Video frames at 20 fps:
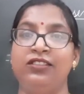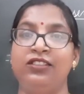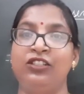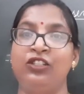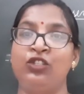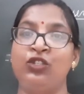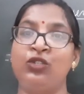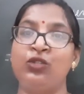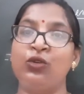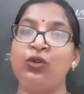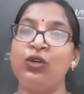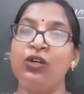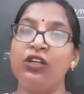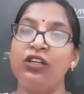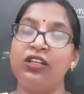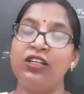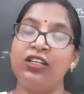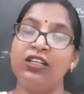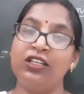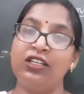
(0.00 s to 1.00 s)
So,
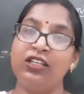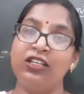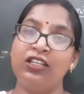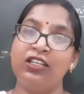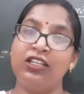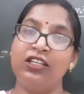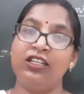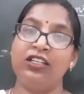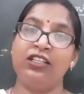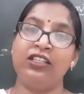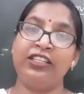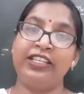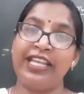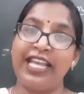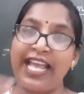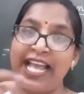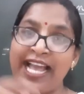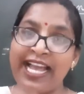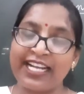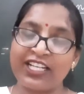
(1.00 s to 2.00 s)
the
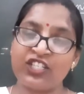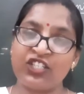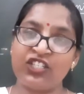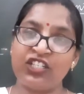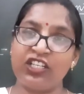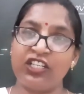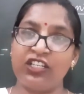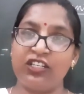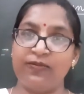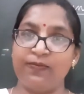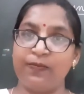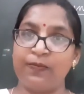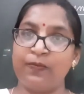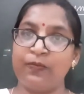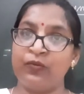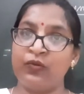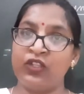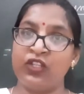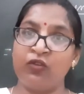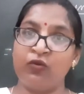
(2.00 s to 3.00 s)
action
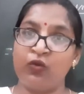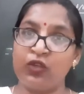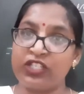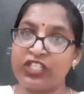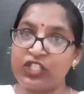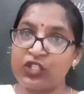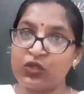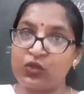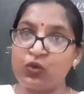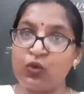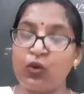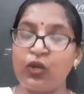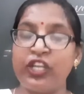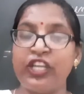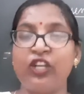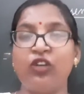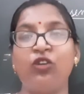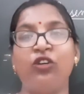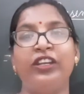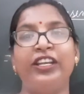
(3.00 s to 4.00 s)
which is
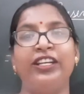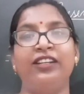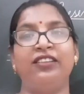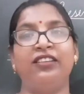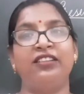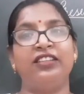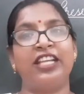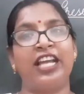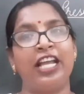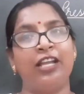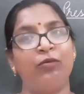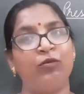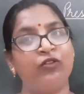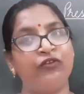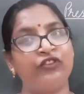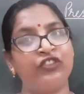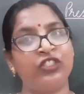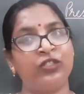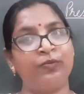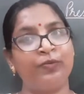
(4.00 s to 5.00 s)
going on at the time of
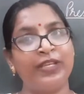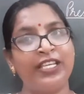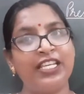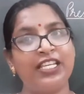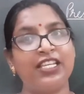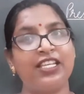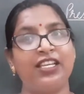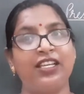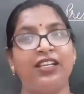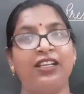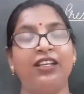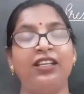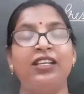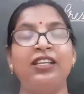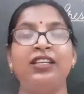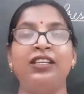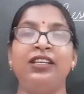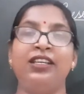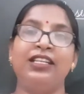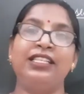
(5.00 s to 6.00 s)
speaking
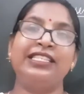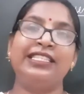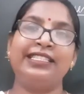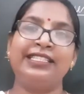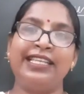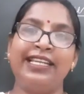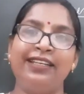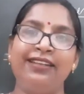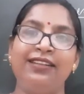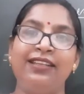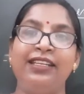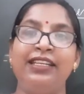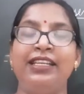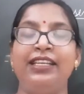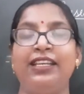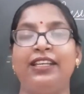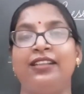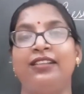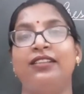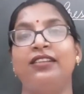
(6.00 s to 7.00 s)
is said
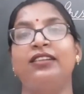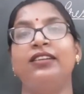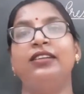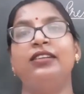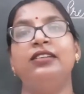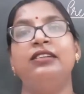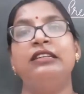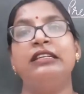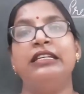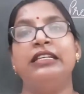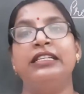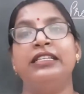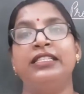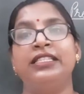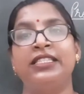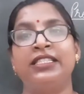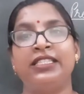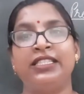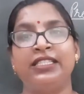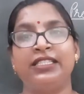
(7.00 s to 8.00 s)
in the
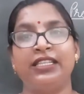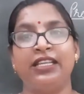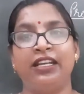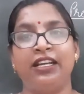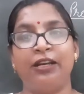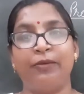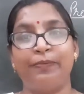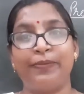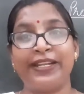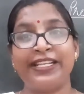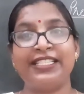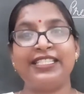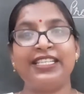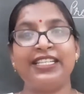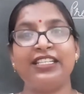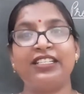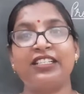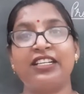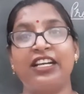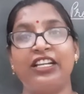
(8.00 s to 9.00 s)

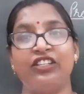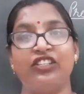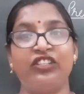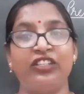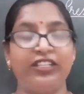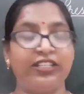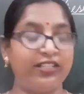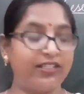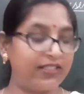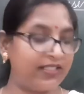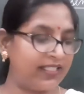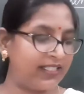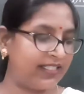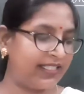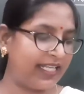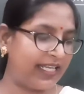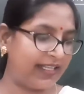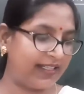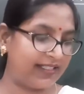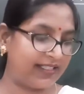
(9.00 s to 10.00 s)
present continuous
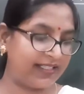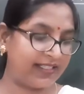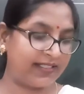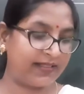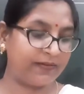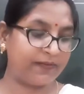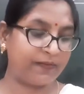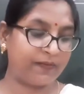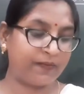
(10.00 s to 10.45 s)
tense.